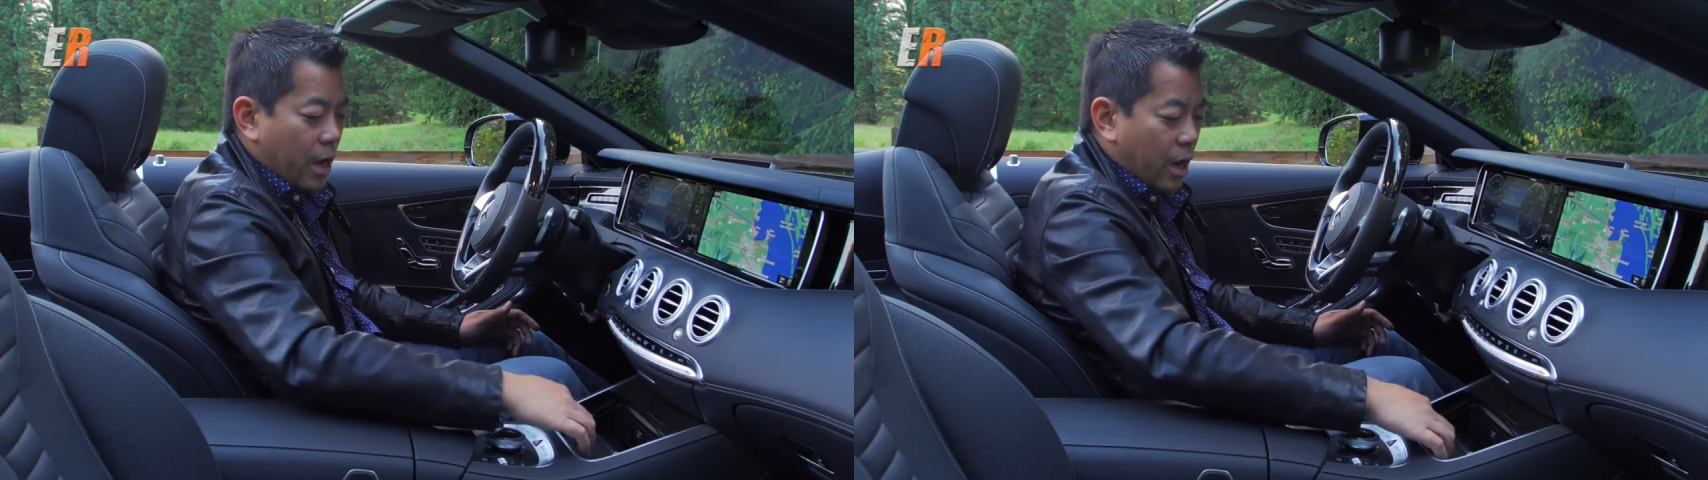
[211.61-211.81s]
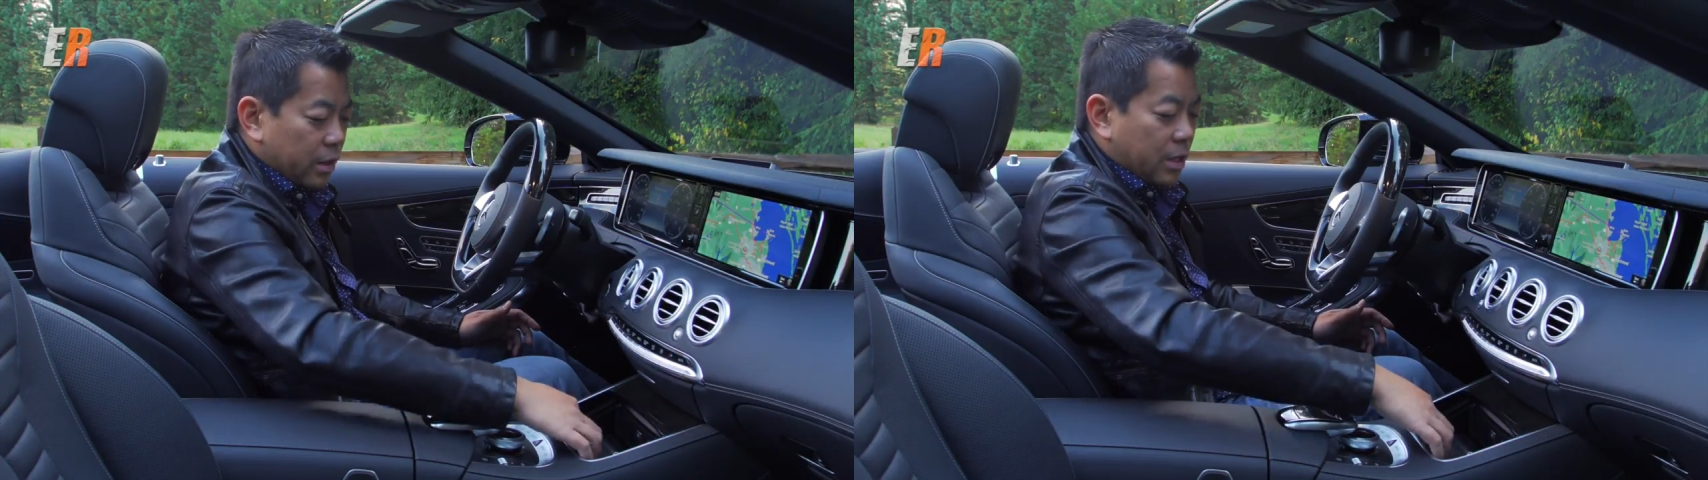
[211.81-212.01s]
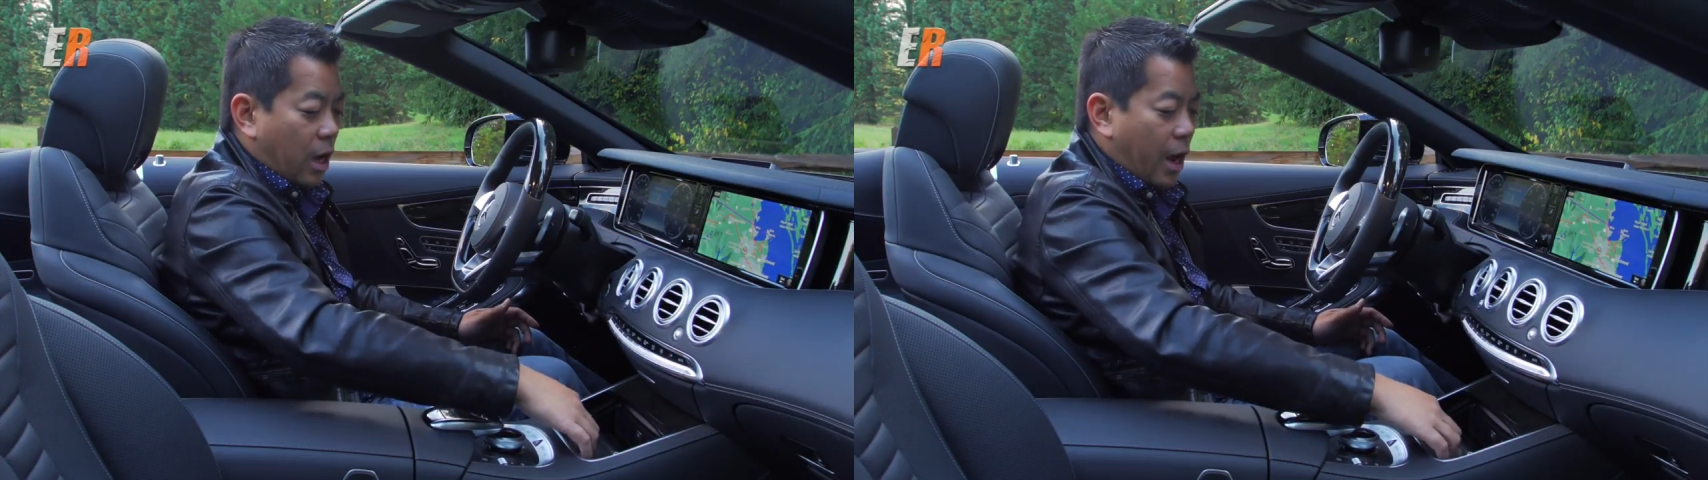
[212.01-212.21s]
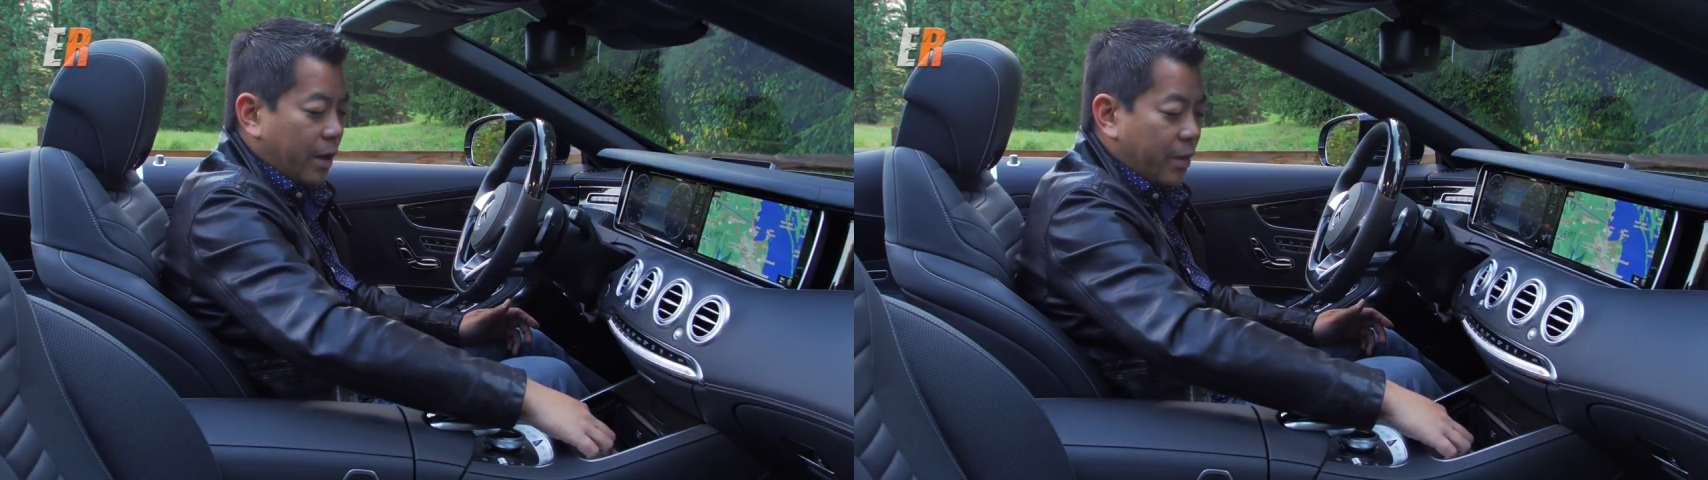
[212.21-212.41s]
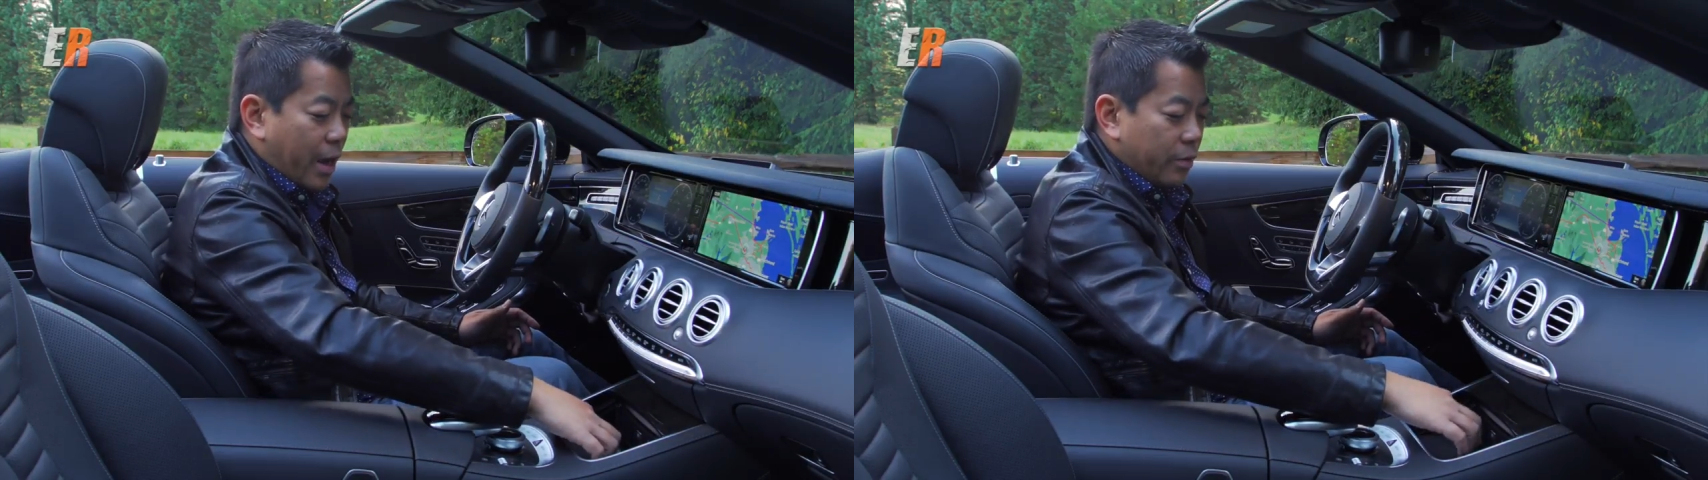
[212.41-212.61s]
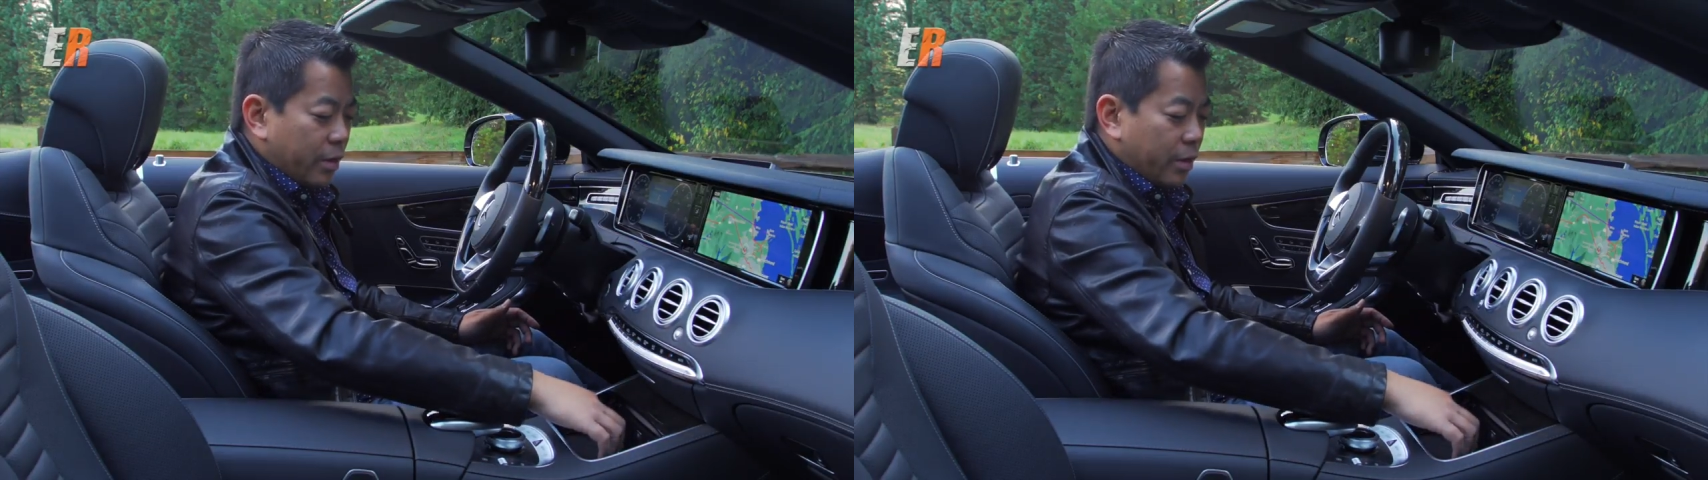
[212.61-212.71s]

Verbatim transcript: uh, to hide that.